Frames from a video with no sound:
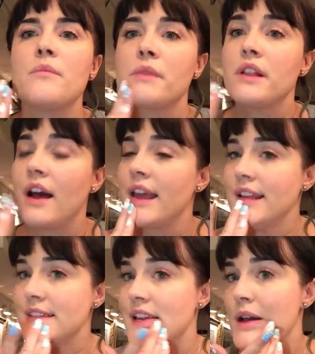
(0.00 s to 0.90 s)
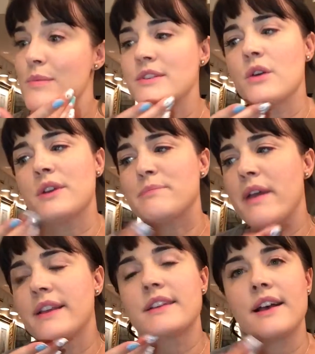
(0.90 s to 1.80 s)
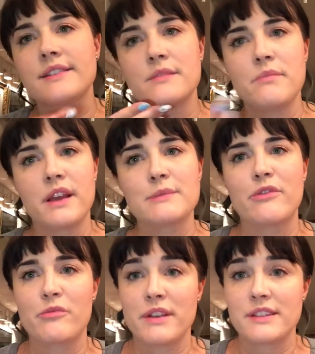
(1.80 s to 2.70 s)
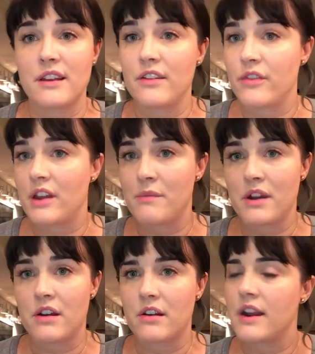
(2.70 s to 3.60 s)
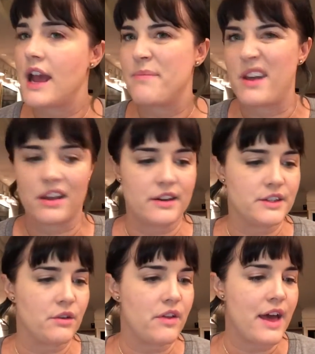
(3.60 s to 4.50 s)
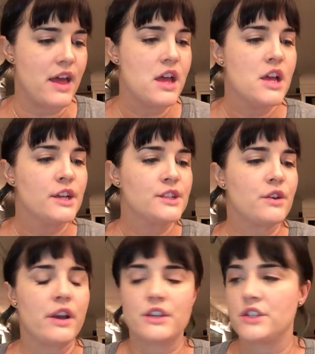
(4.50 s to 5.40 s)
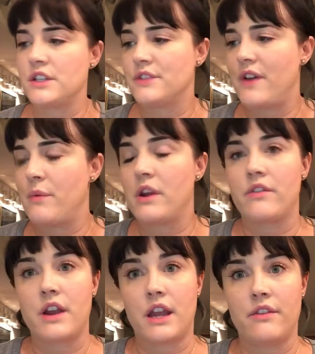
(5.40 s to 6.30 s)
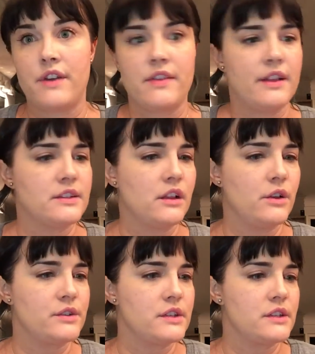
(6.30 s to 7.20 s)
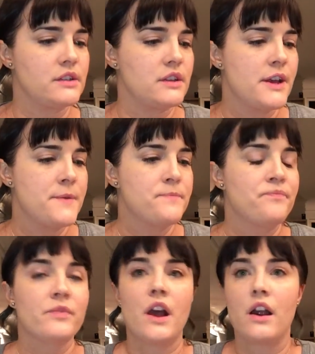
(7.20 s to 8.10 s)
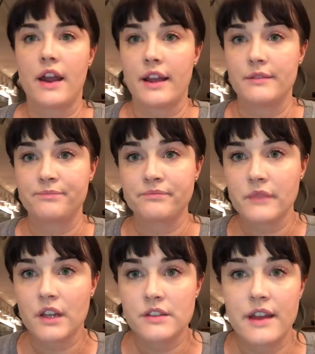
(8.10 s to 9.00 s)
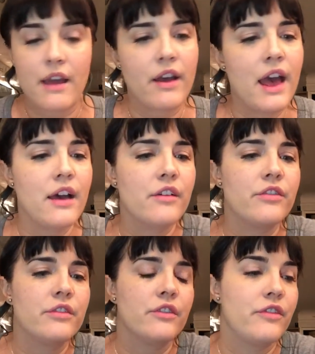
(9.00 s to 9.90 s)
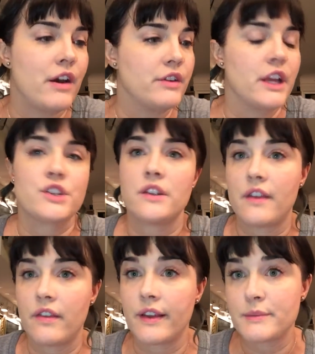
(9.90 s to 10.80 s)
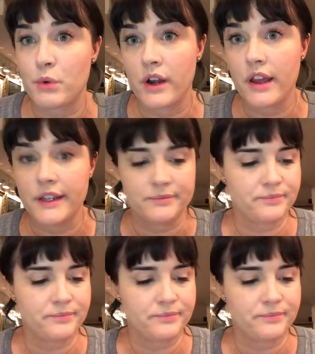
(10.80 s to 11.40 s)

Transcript: clients, I almost always custom mix, but for myself, and I'm in a hurry, I'm not going to deal with that. So I usually just find whatever I can find that's closest. All right, so now I have foundation that looks pretty good.